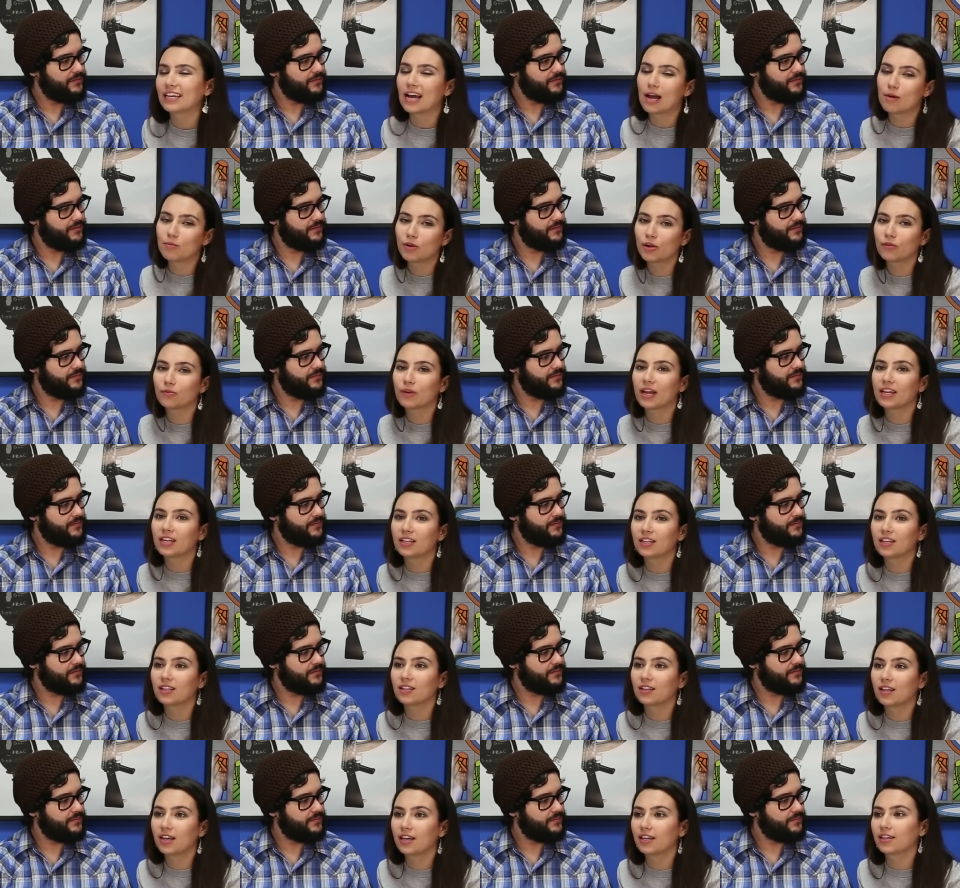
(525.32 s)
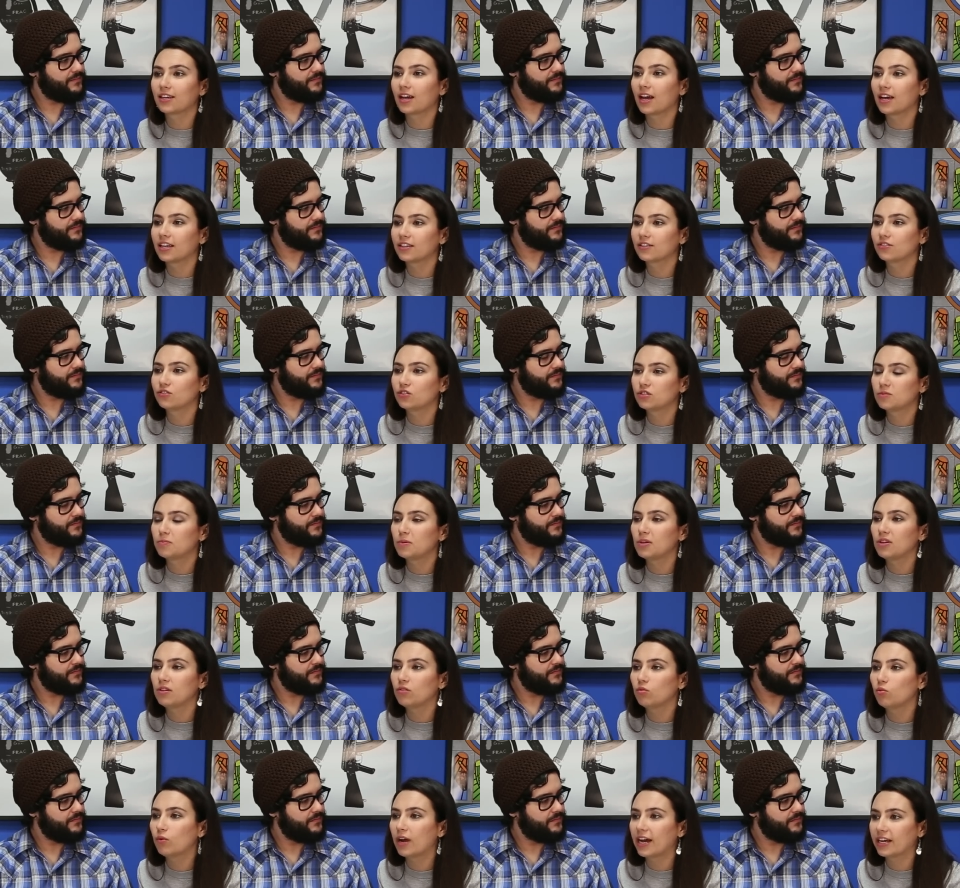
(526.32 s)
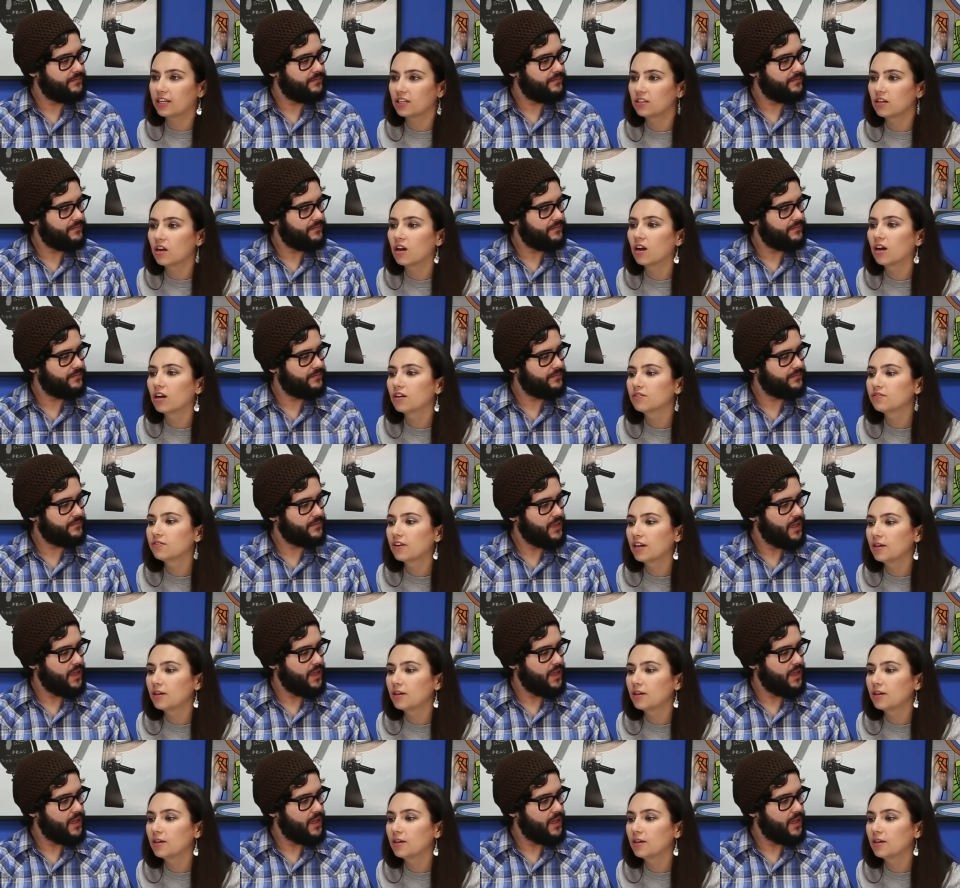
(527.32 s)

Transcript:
Speaker 1: I'm on Reddit. Like I could just be whacking off.